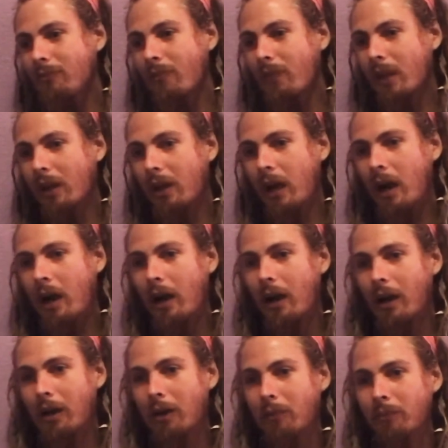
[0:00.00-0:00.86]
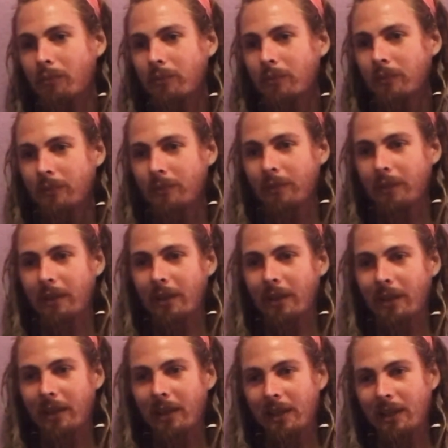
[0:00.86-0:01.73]
Um,
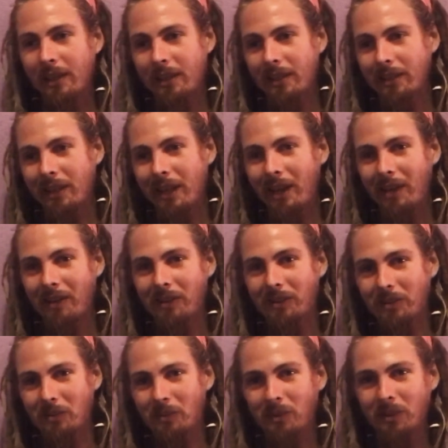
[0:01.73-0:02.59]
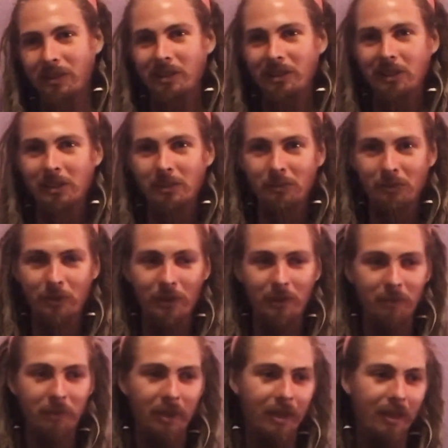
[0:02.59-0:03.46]
and yeah, it was a pretty deep
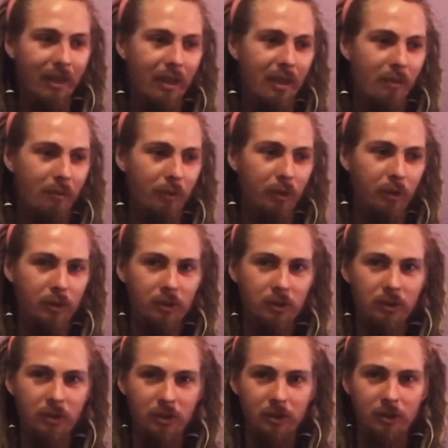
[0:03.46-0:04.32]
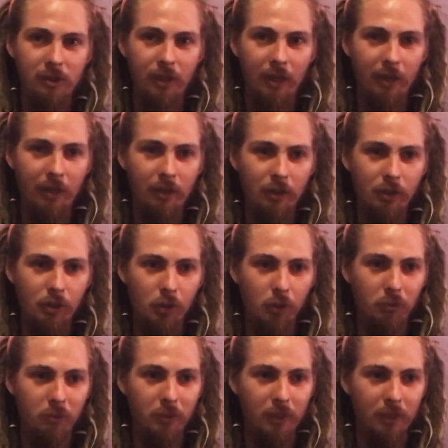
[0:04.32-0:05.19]
trip, but it just kind of
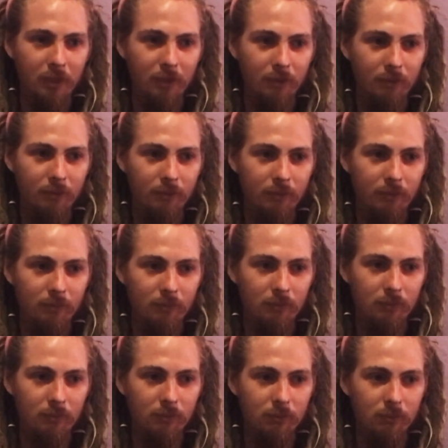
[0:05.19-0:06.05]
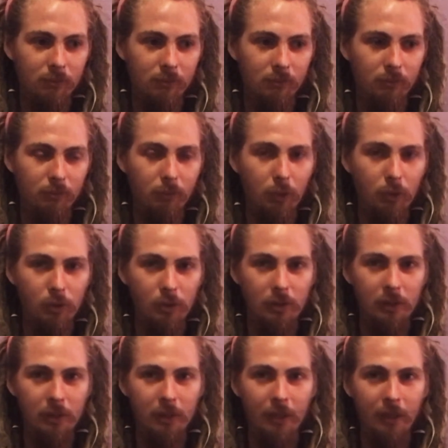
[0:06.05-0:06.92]
showed me
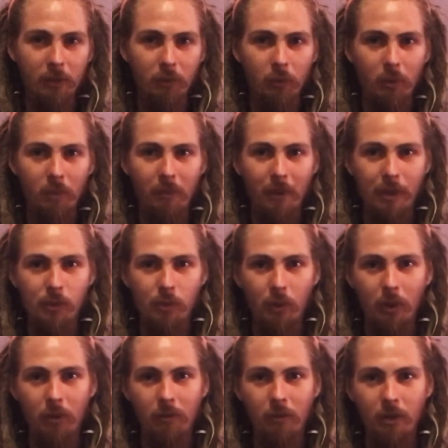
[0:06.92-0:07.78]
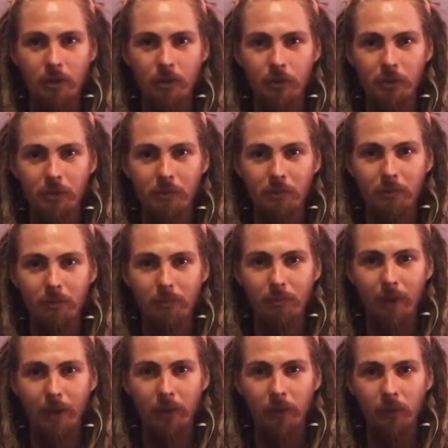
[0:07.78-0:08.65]
mostly like what my 1200
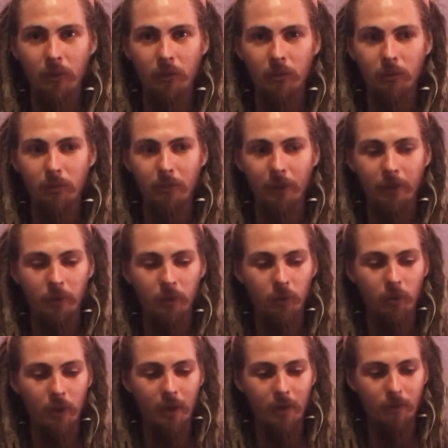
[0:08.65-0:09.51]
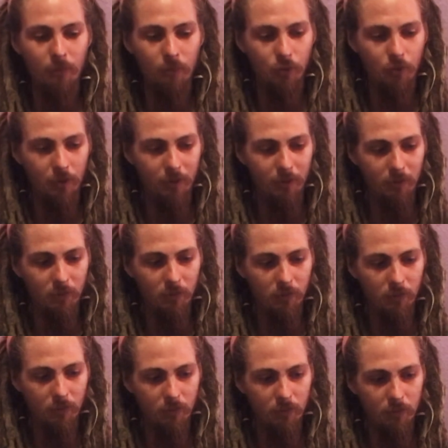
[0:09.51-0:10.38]
microgram trip
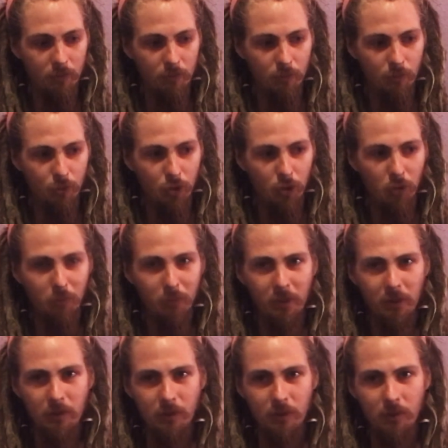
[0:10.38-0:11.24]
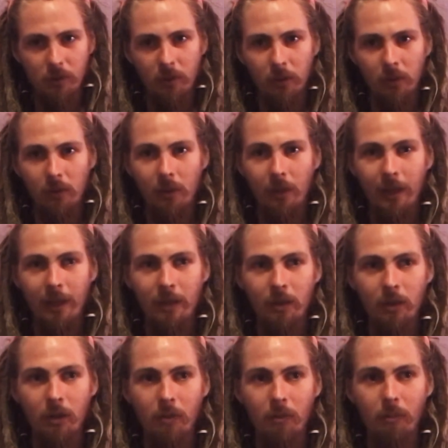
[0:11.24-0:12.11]
showed me, just a little
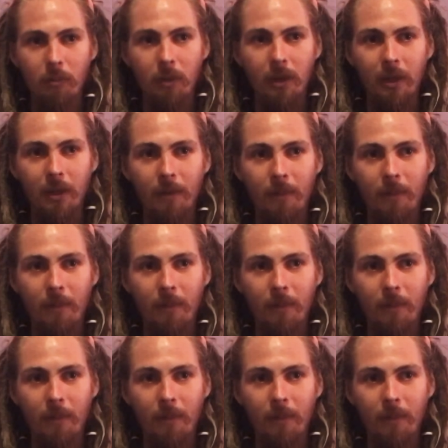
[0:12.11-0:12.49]
lighter, but